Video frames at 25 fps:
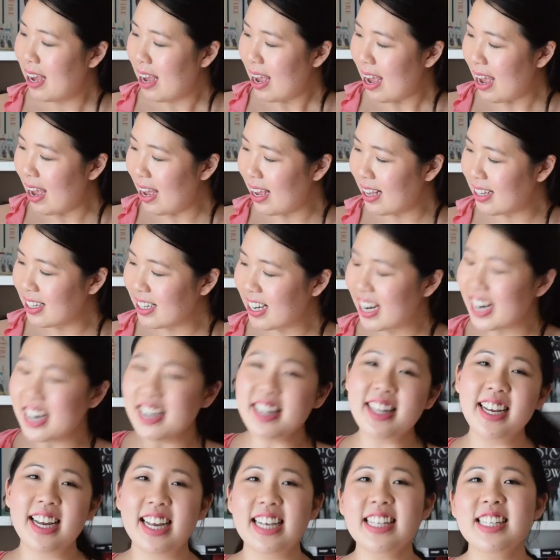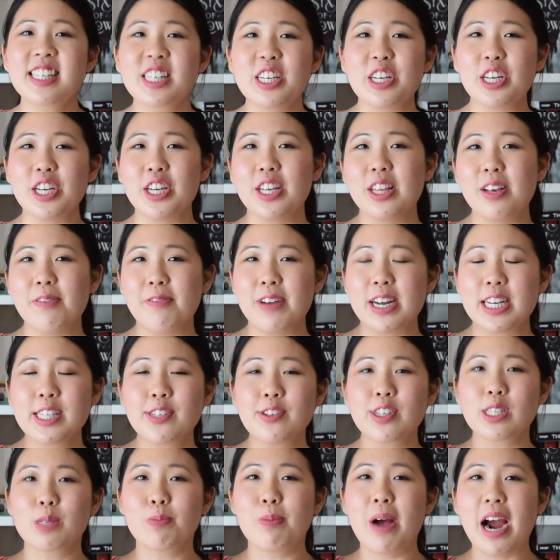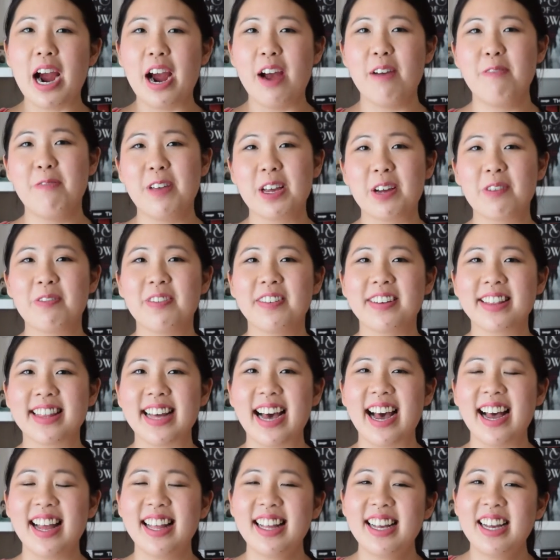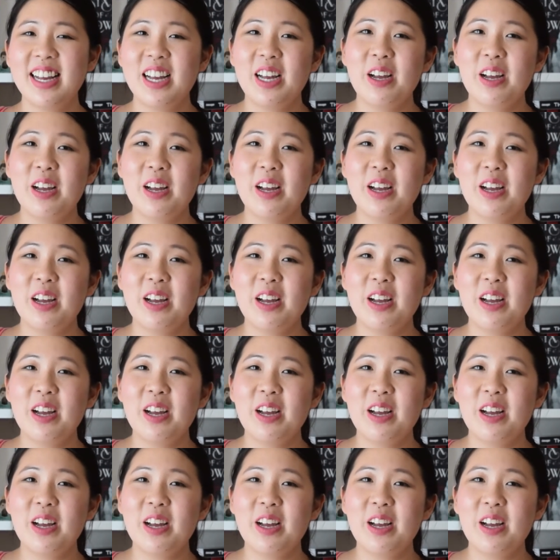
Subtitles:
And Girl Against the Universe was perfect for that.